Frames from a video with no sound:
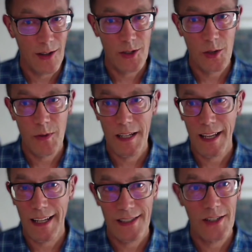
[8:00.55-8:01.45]
also
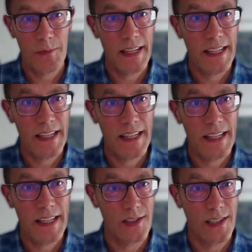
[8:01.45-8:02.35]
realized that there's many
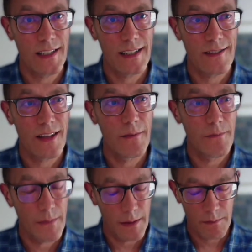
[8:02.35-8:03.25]
questions and
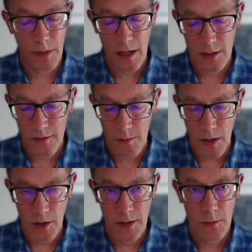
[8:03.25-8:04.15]
parts of the
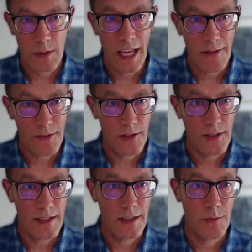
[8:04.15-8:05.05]
model that we have not
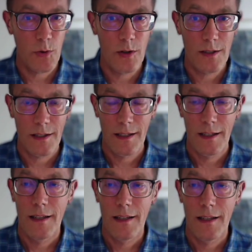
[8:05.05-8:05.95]
yet explored.
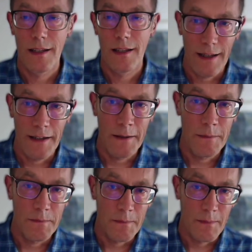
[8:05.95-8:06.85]

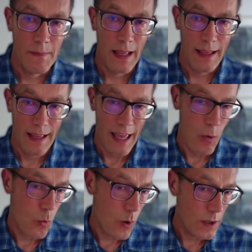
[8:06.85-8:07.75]

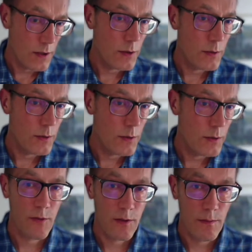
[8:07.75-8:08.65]
One of the
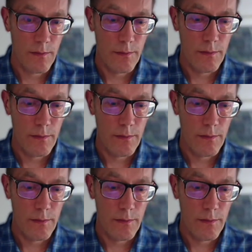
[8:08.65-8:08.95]
reasons for